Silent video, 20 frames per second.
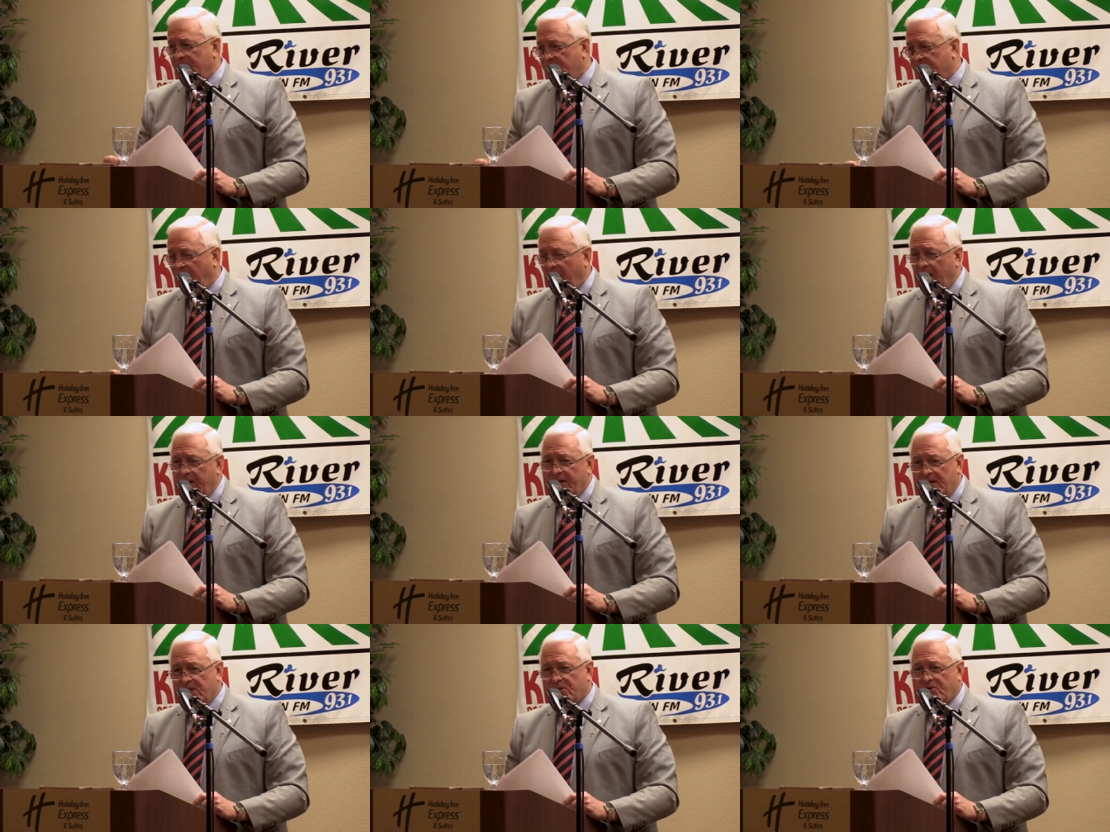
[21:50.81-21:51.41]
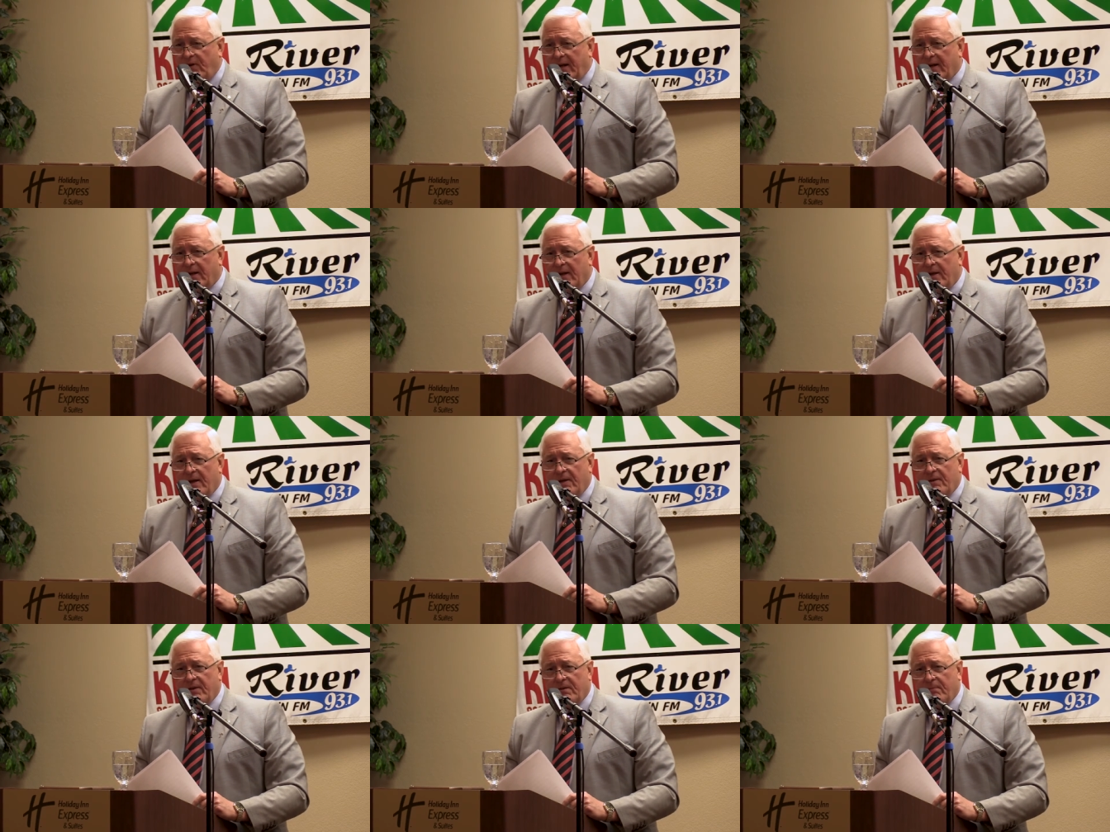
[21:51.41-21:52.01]
of our district.
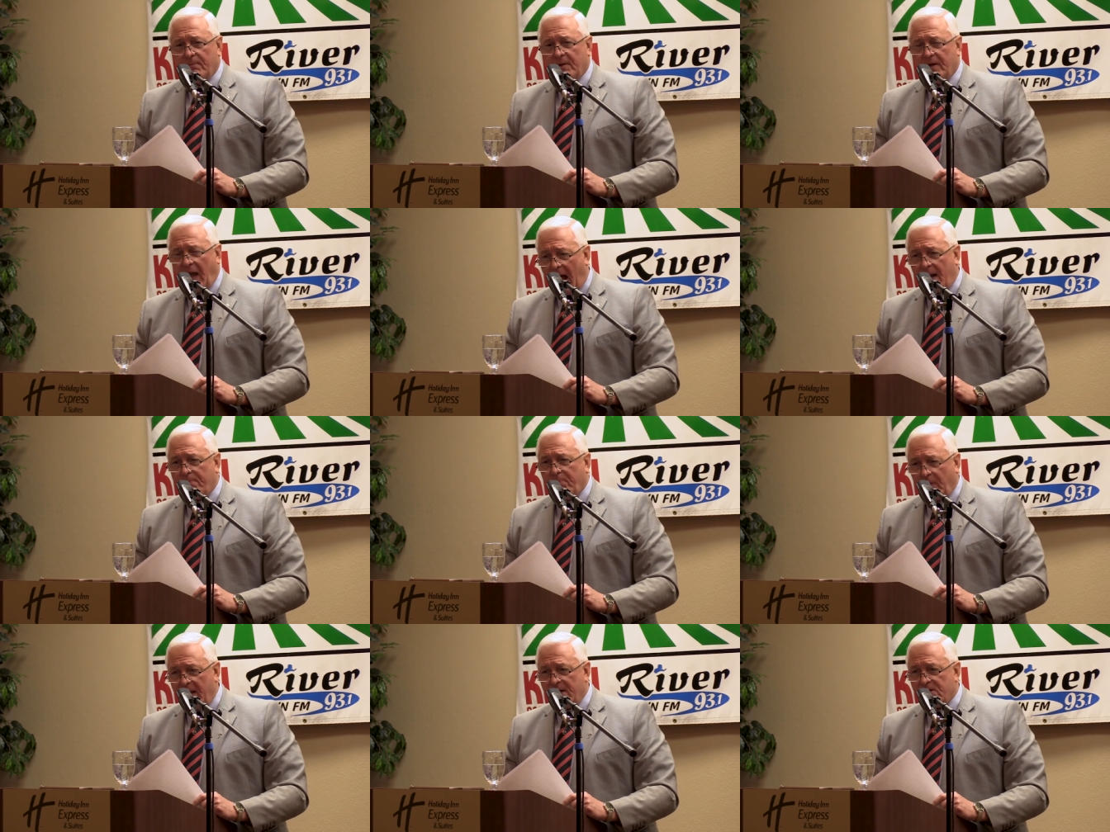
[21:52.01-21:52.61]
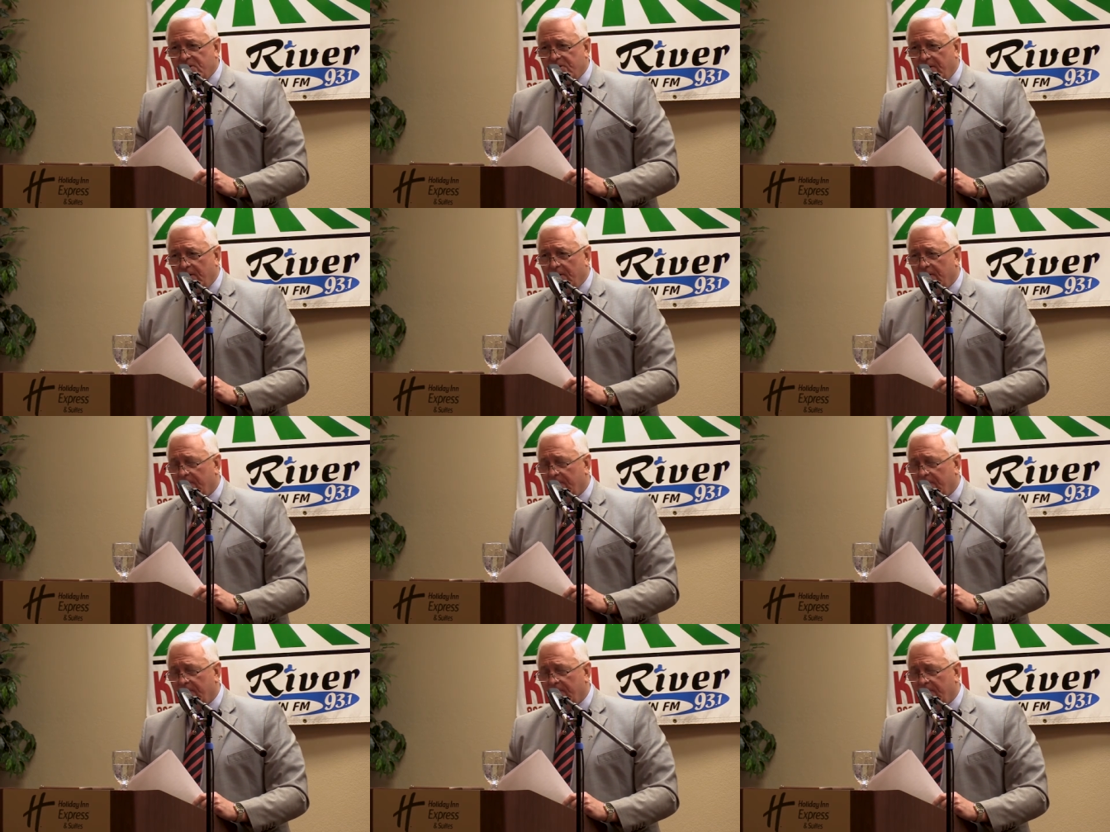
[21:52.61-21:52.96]
God bless you."